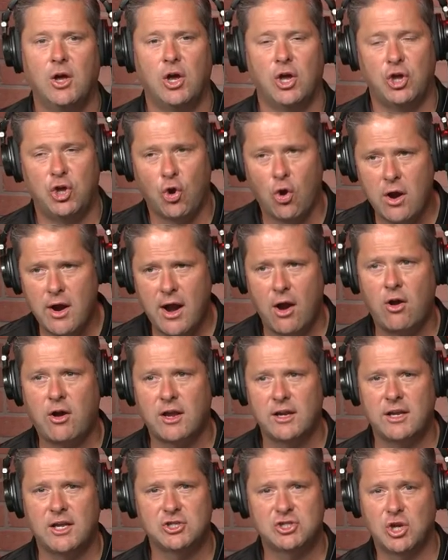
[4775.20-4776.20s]
your air
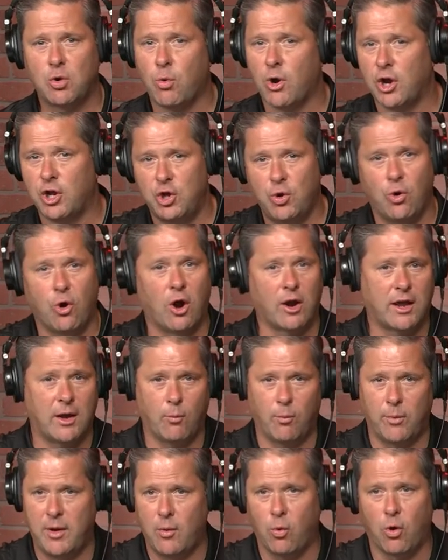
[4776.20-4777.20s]
conditioning where you are
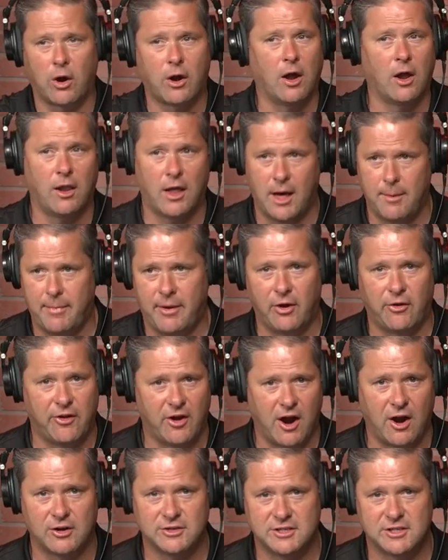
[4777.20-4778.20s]
can be working a lot better than
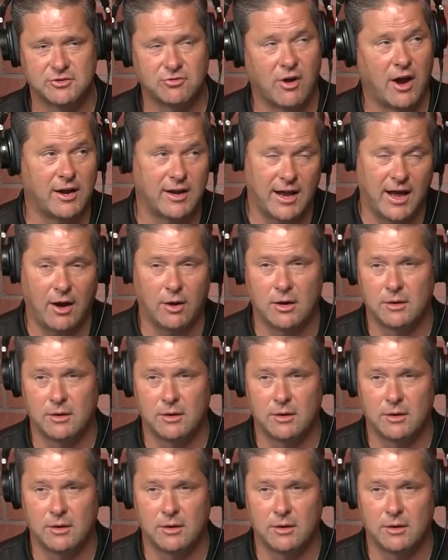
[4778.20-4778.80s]
ours is right now.